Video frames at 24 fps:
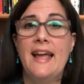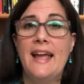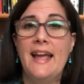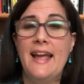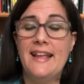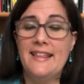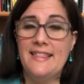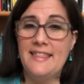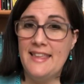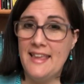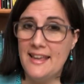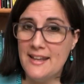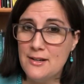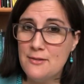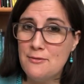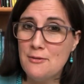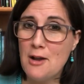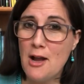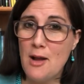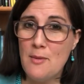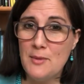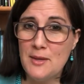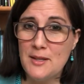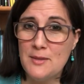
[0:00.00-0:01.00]
at the end of
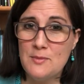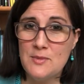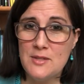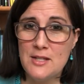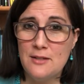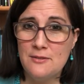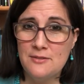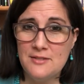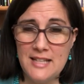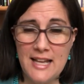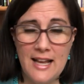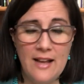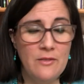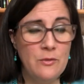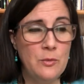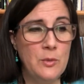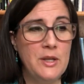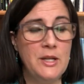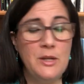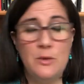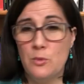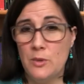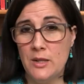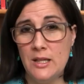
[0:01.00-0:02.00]
calming himself down, when
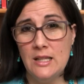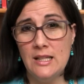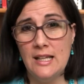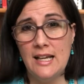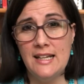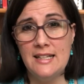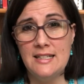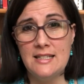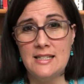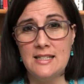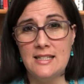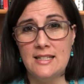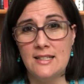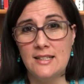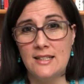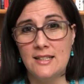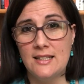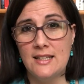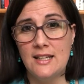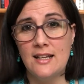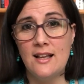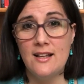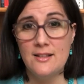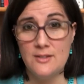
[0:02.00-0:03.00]
he realized
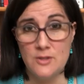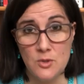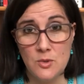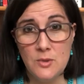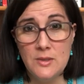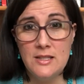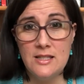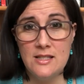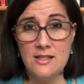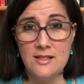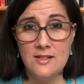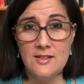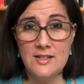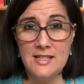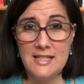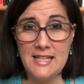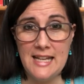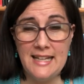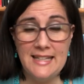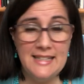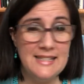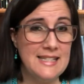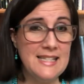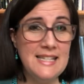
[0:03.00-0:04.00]
the consequence still stands,